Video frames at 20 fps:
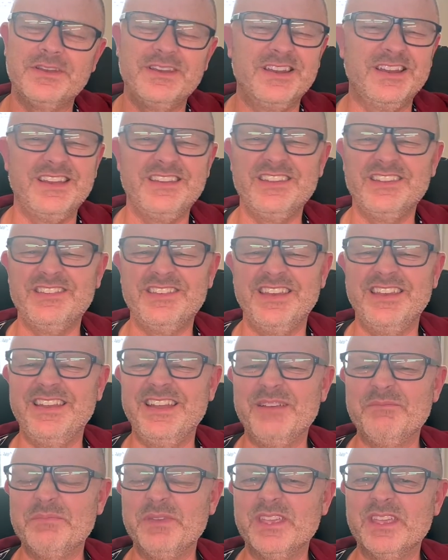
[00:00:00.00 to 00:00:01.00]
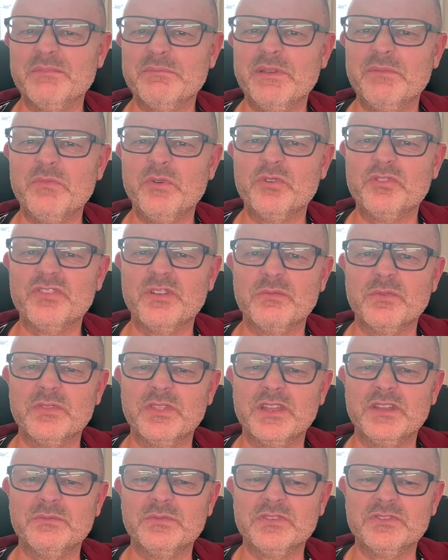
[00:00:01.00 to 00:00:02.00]
and it just ended up being a bit more trouble
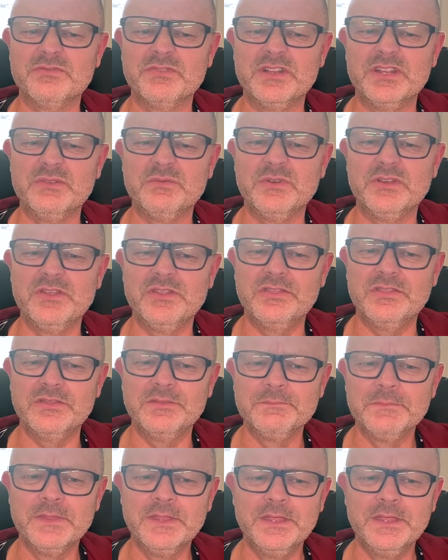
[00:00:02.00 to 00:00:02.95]
than it was really worth.